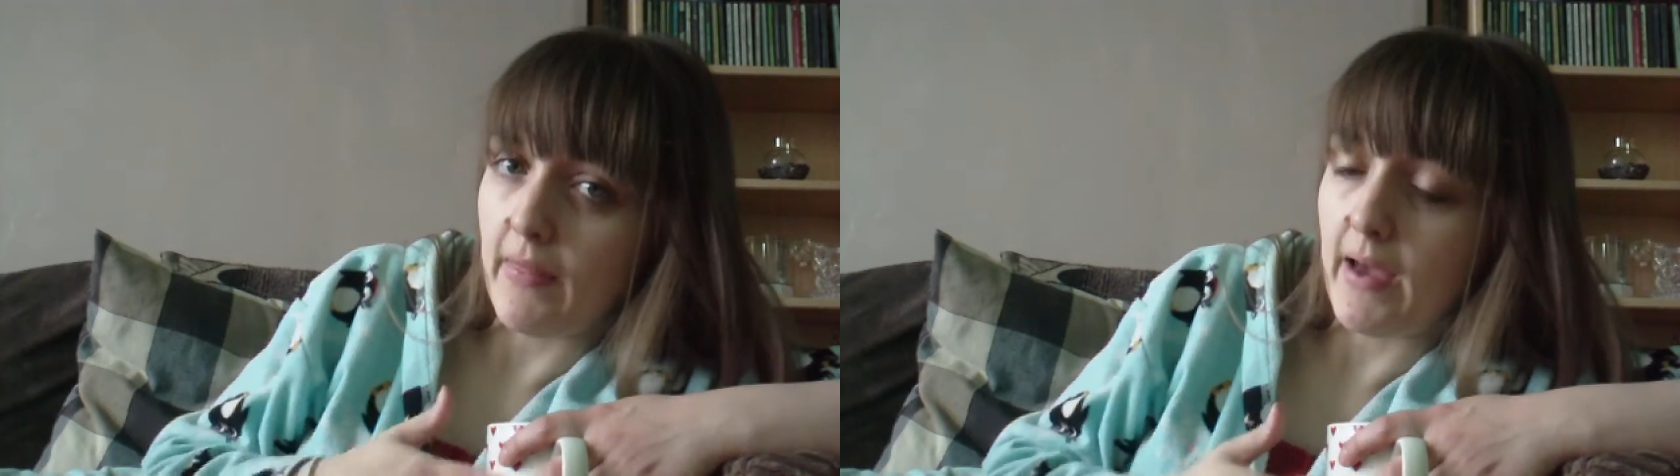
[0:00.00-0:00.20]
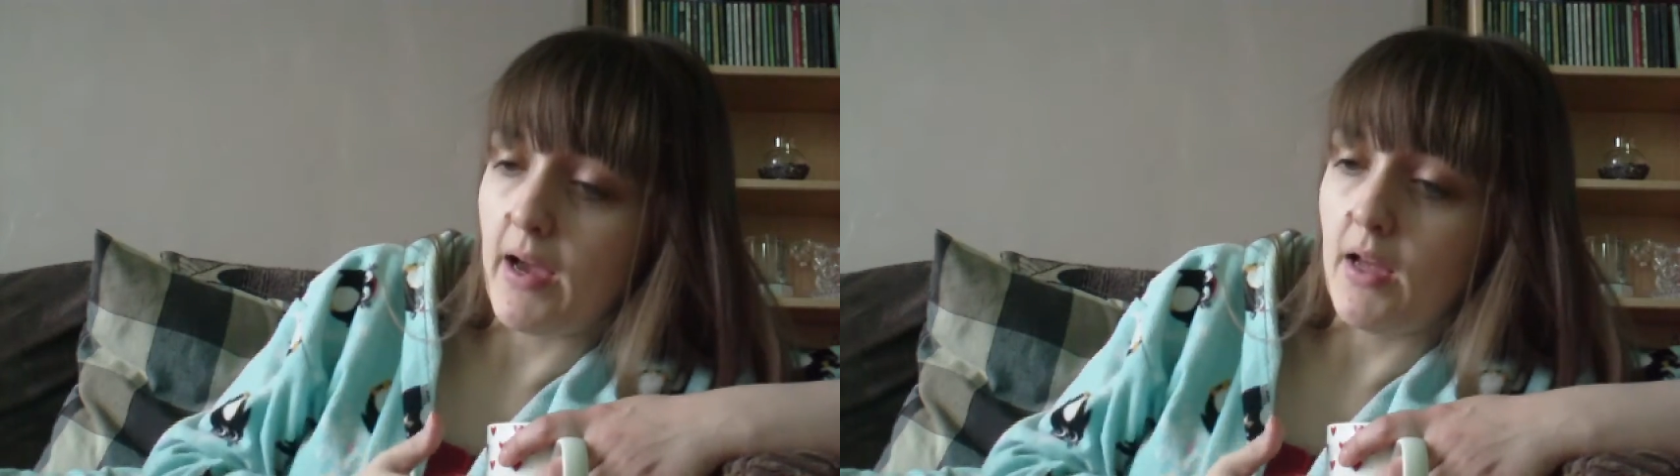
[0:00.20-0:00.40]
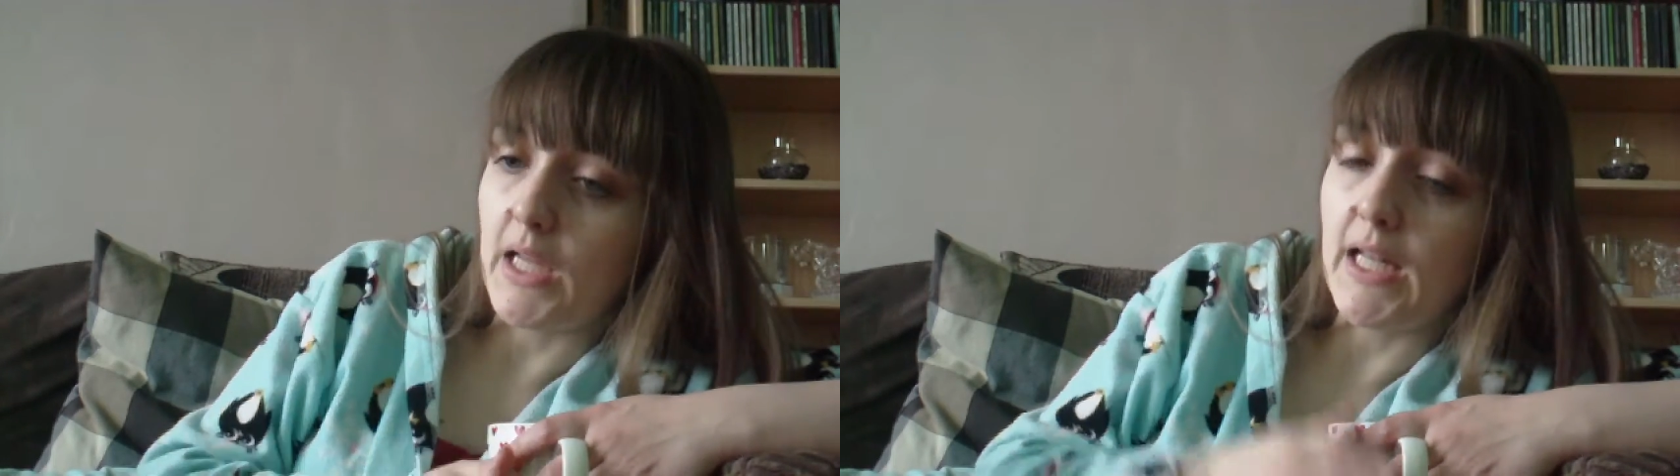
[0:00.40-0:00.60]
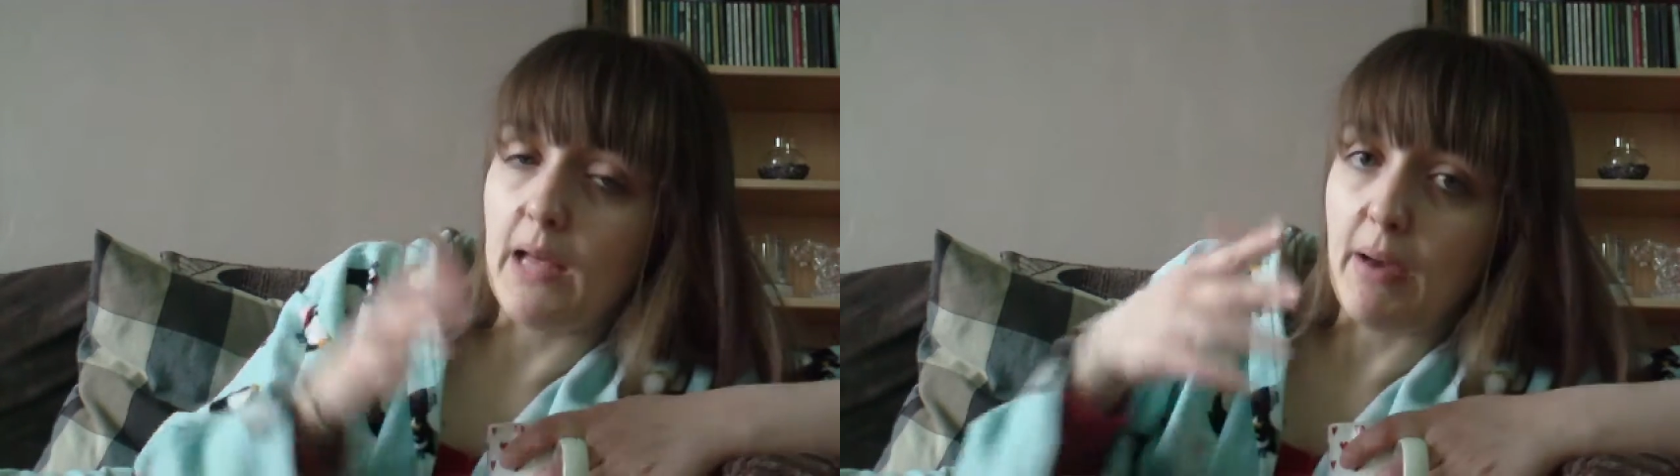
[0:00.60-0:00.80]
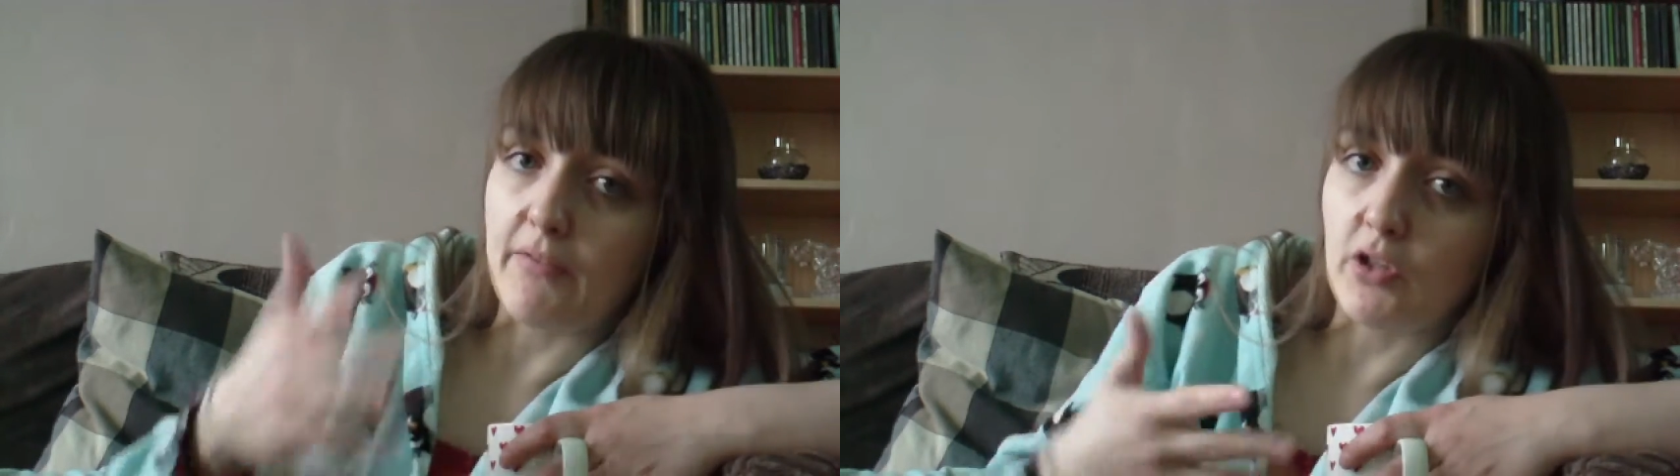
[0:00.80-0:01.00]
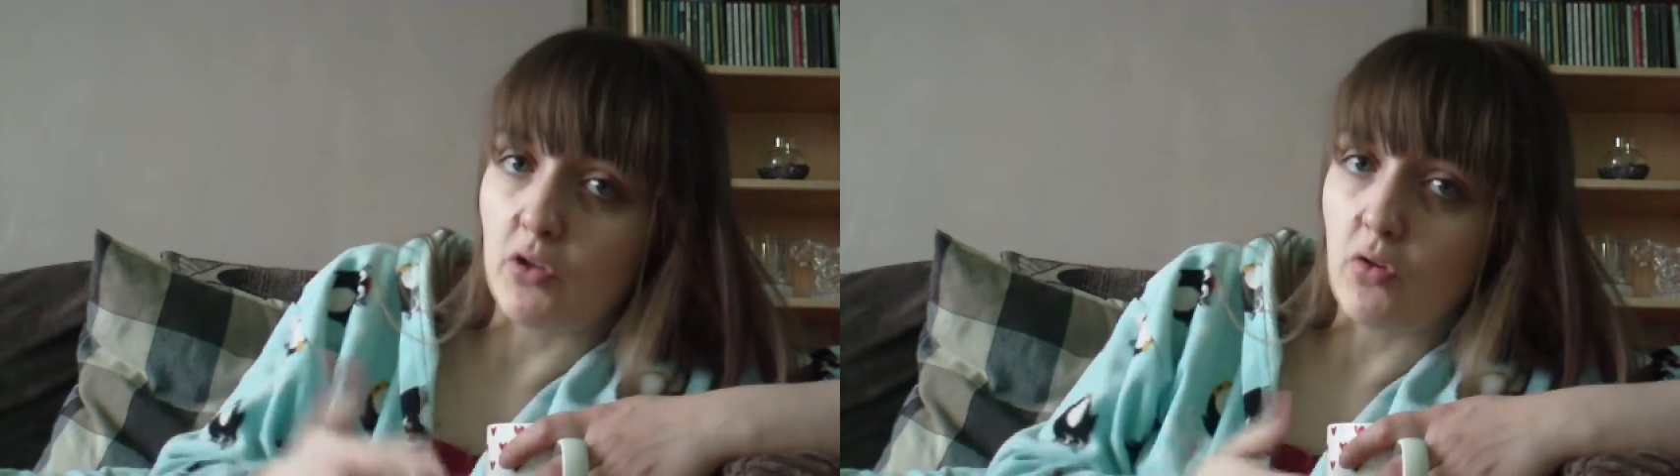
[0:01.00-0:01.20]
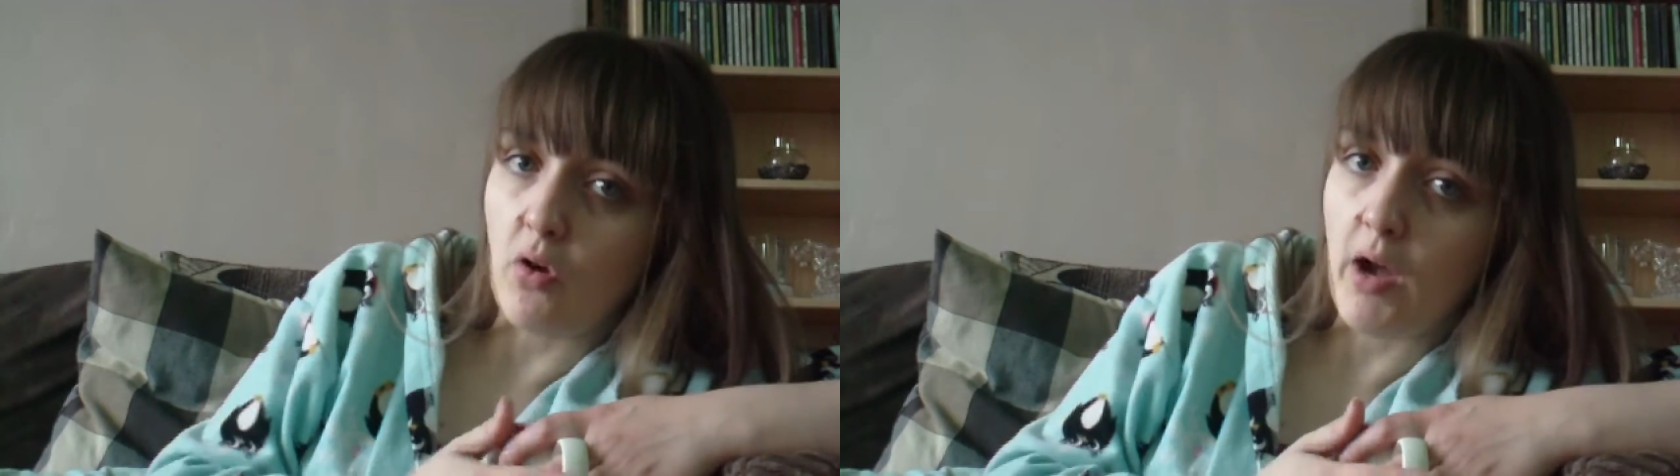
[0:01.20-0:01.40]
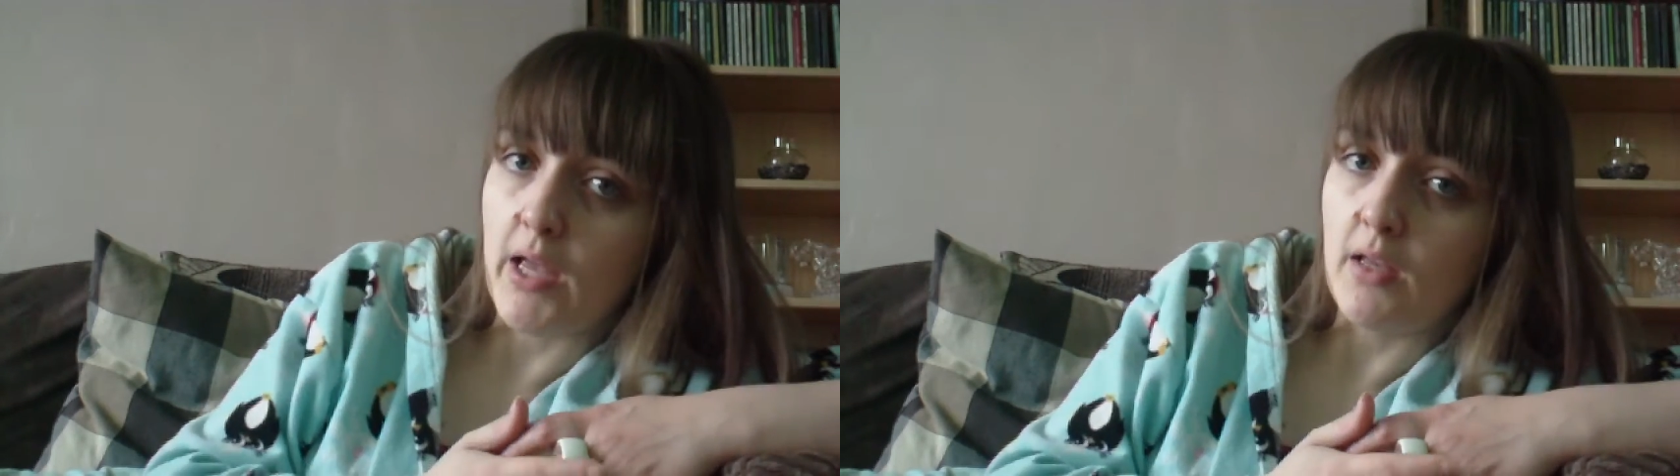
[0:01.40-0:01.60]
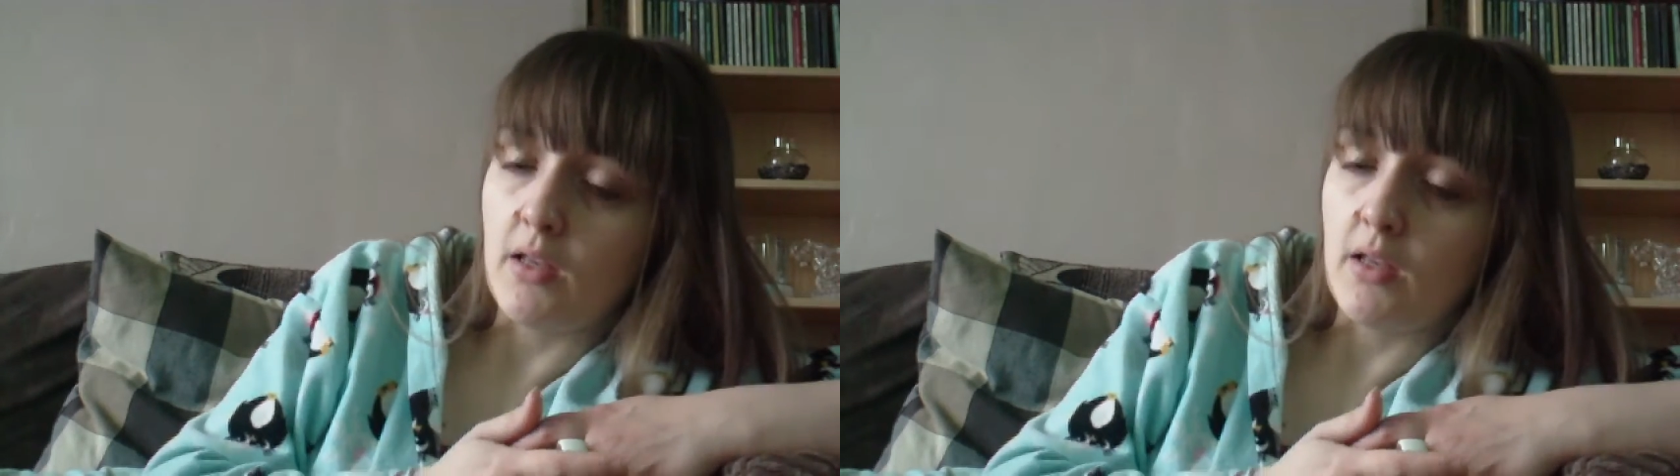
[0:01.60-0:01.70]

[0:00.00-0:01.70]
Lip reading: that and let them have a good cry.